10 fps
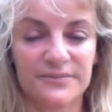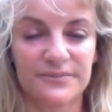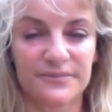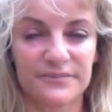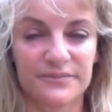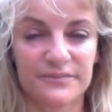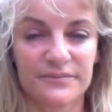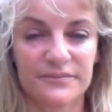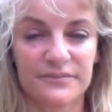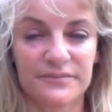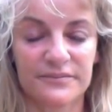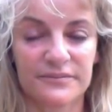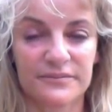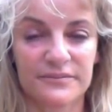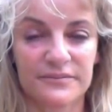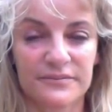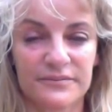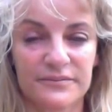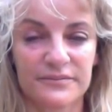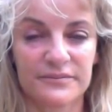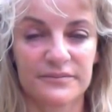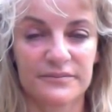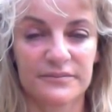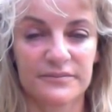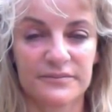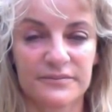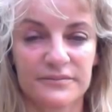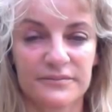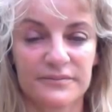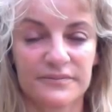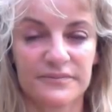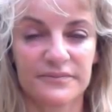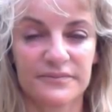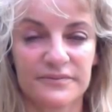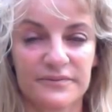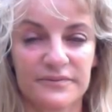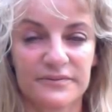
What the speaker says: No one is speaking in this clip.